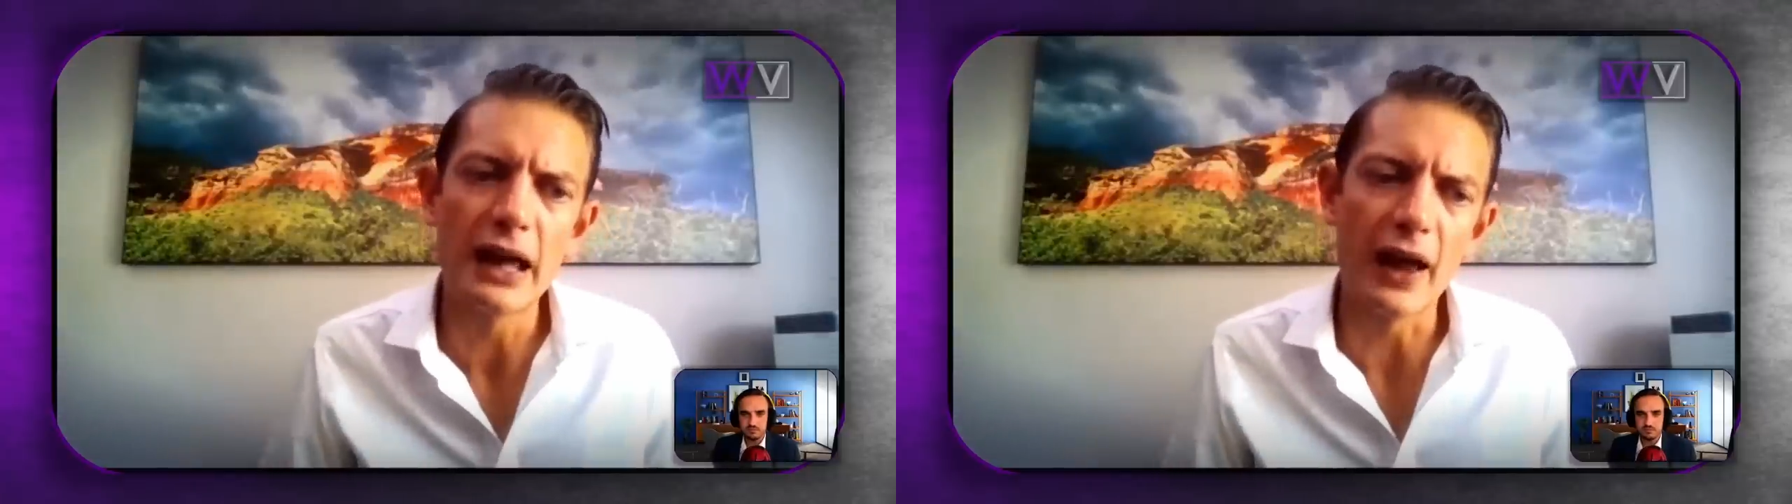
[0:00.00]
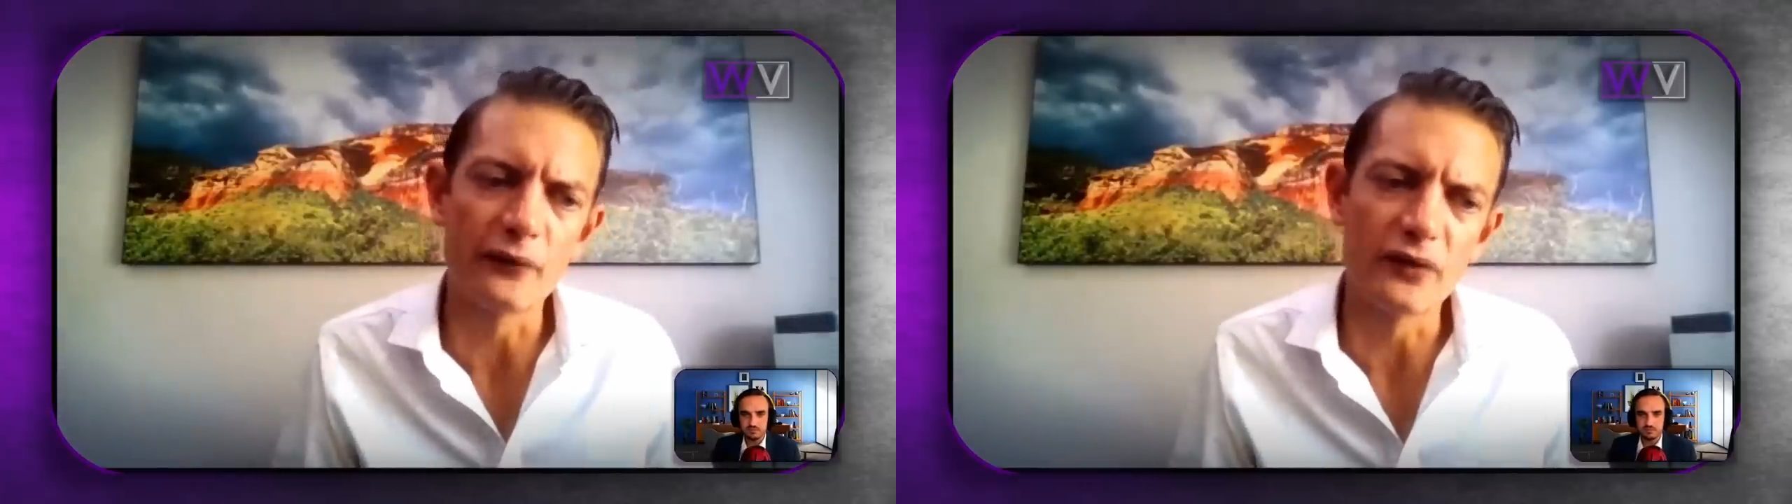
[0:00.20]

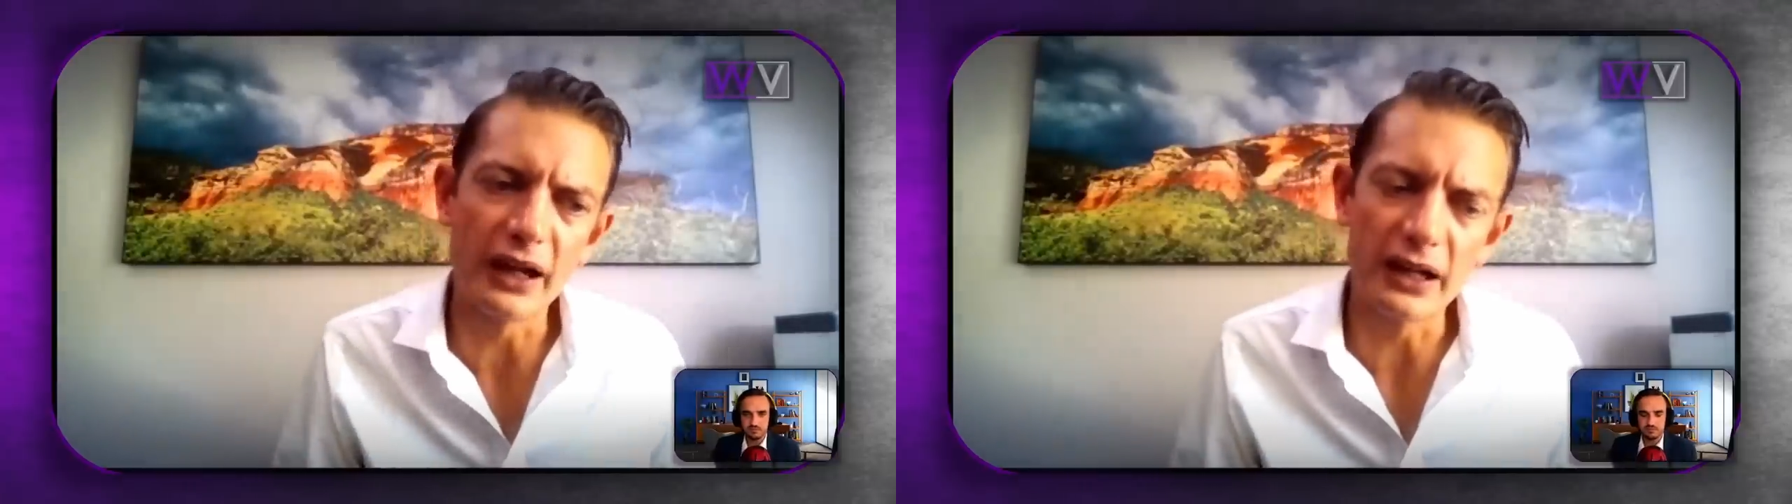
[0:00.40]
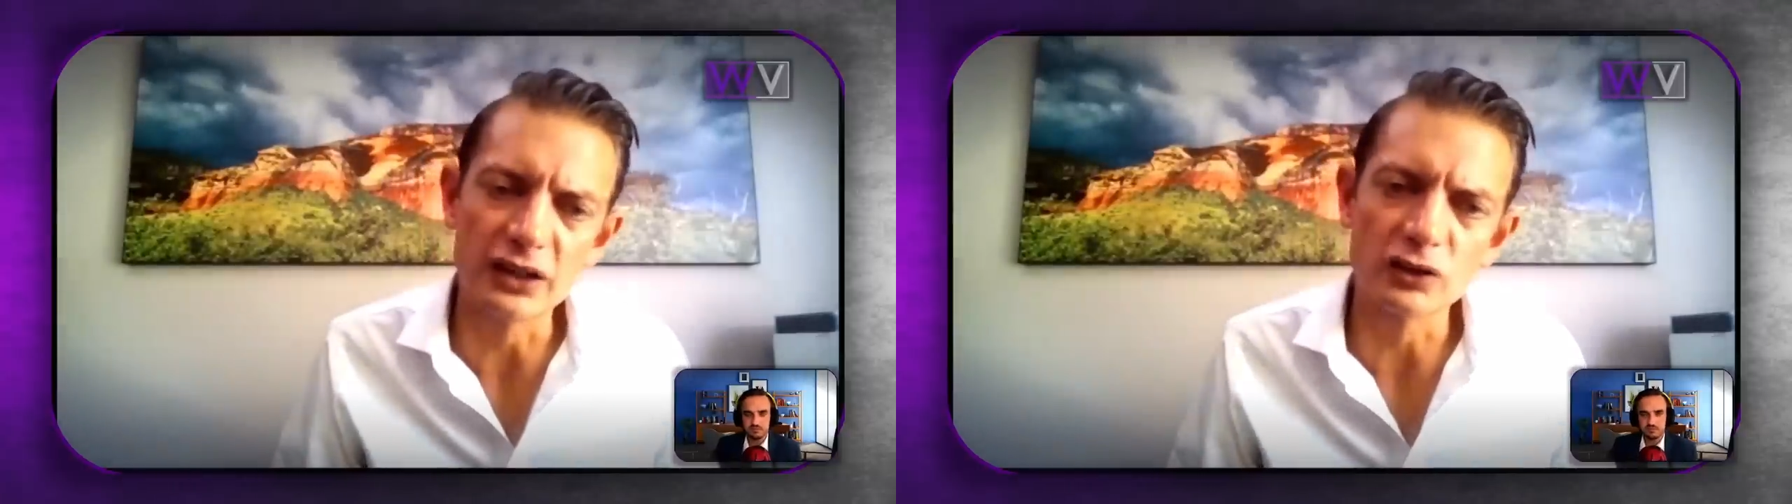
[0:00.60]
and
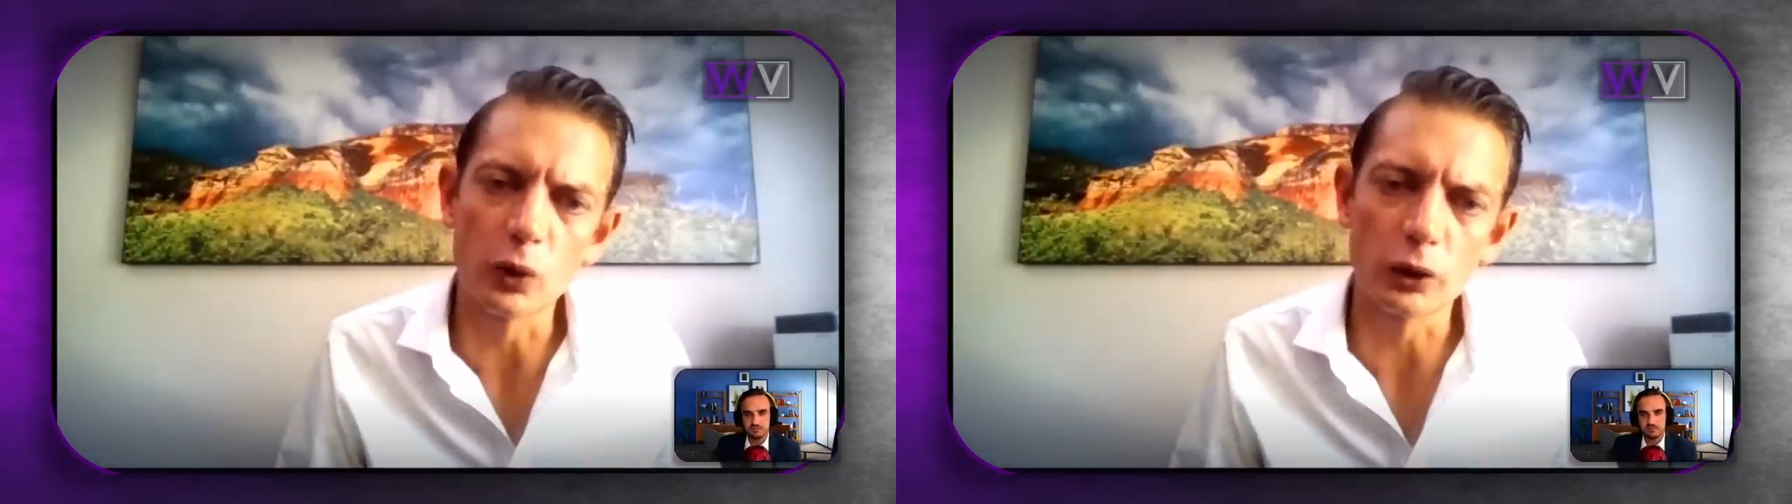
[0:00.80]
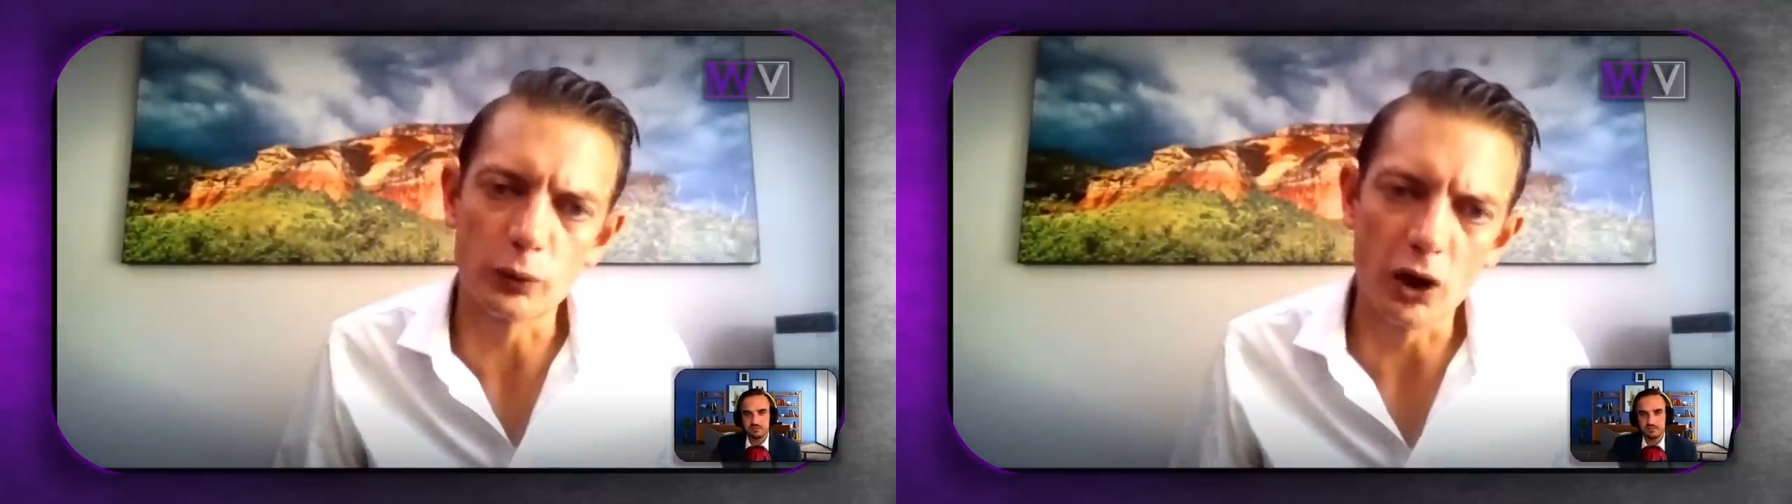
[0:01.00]
that is what we